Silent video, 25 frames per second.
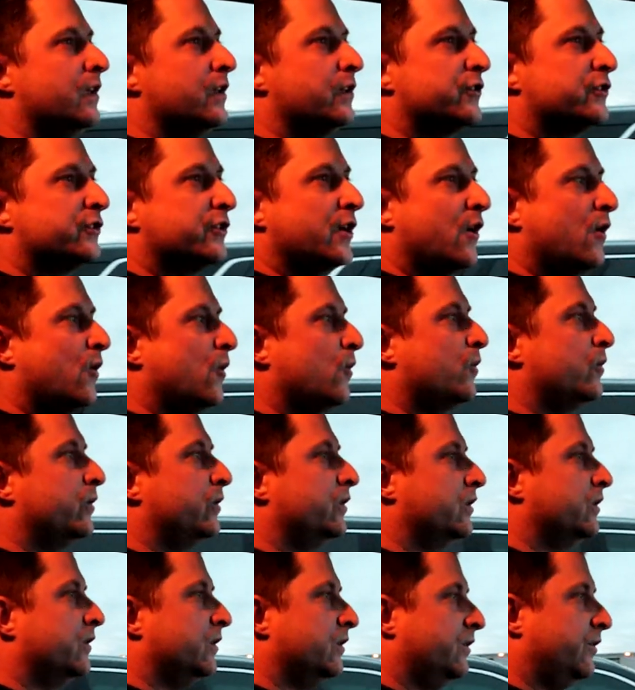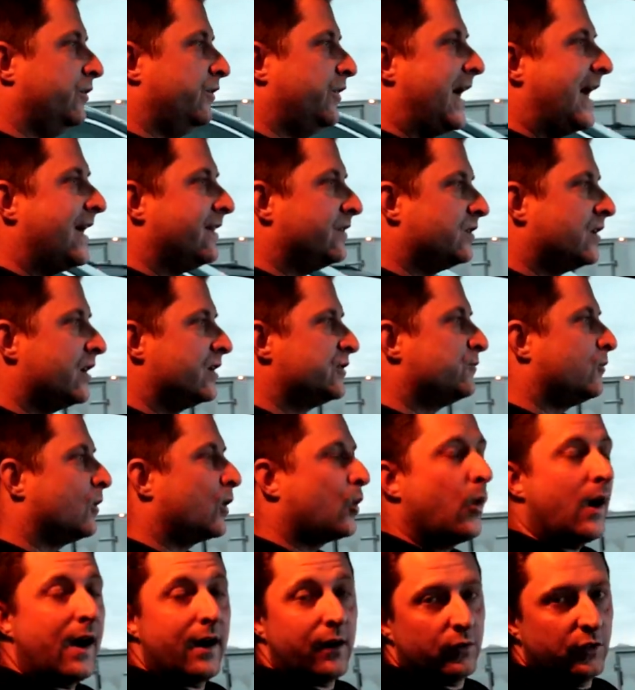so that does
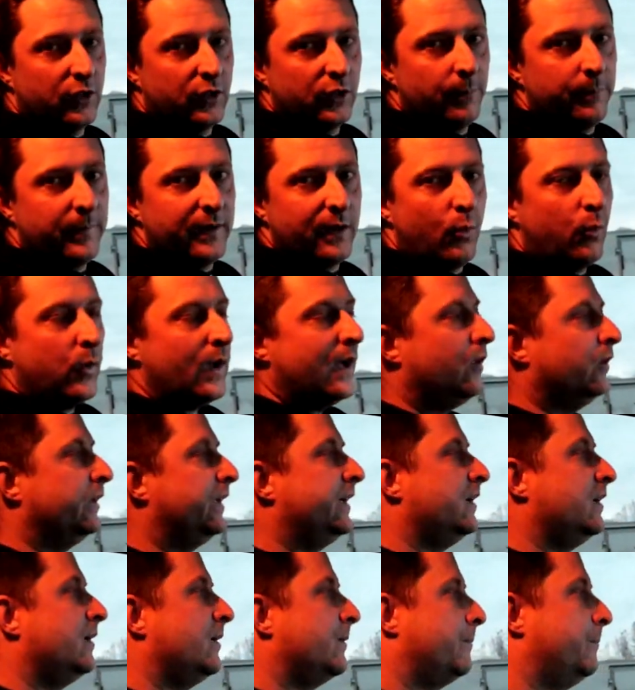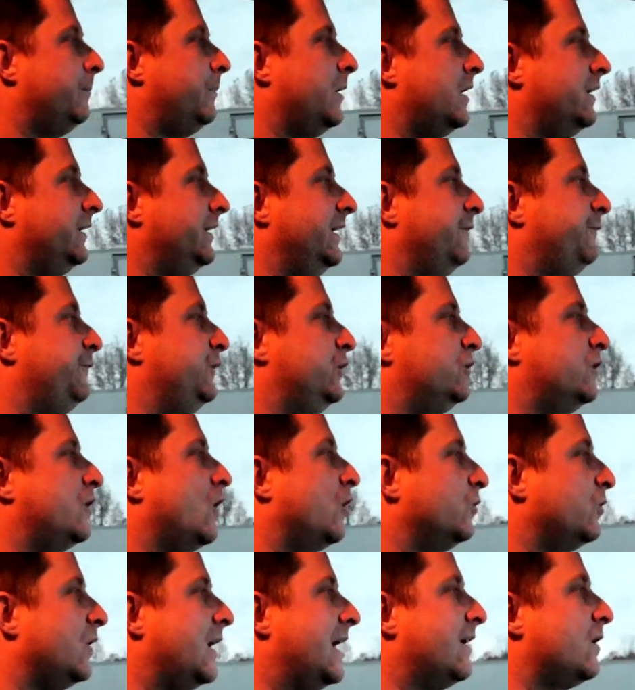require a little bit of welding. But if you
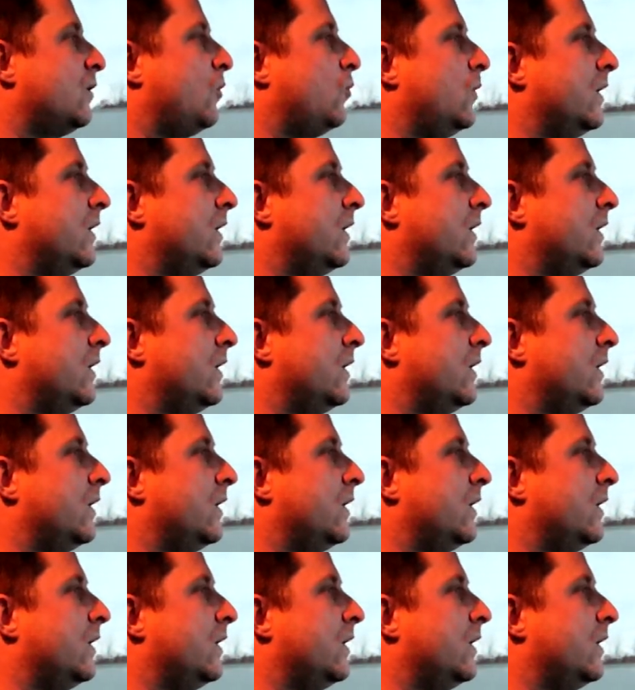don't know how to